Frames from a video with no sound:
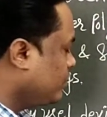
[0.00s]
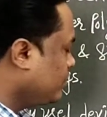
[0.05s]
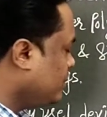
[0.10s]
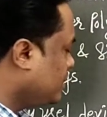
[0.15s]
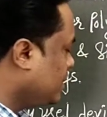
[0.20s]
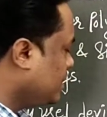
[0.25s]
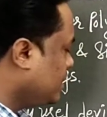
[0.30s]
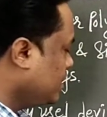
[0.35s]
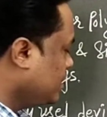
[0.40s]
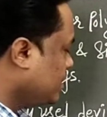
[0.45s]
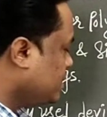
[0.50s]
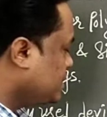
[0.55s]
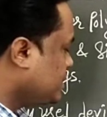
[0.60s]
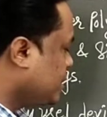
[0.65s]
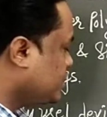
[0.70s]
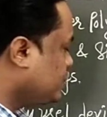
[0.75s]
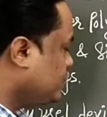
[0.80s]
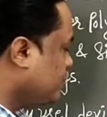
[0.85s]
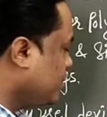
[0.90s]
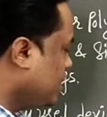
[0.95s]
with the
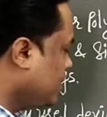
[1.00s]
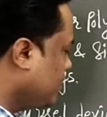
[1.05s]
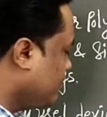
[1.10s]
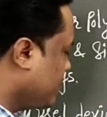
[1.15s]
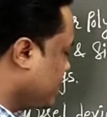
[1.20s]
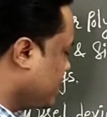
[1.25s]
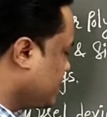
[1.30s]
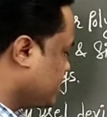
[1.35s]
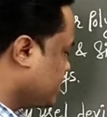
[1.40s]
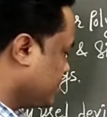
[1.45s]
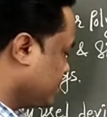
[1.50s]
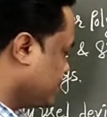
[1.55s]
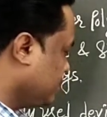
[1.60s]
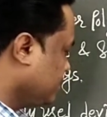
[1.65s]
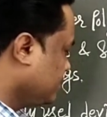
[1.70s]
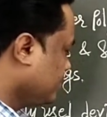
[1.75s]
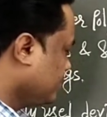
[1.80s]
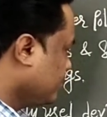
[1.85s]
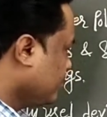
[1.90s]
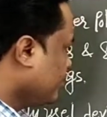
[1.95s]
sexual
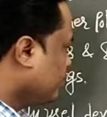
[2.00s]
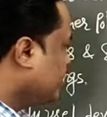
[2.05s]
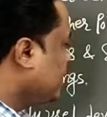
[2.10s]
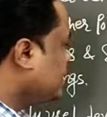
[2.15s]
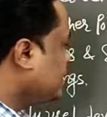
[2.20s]
pleasure. This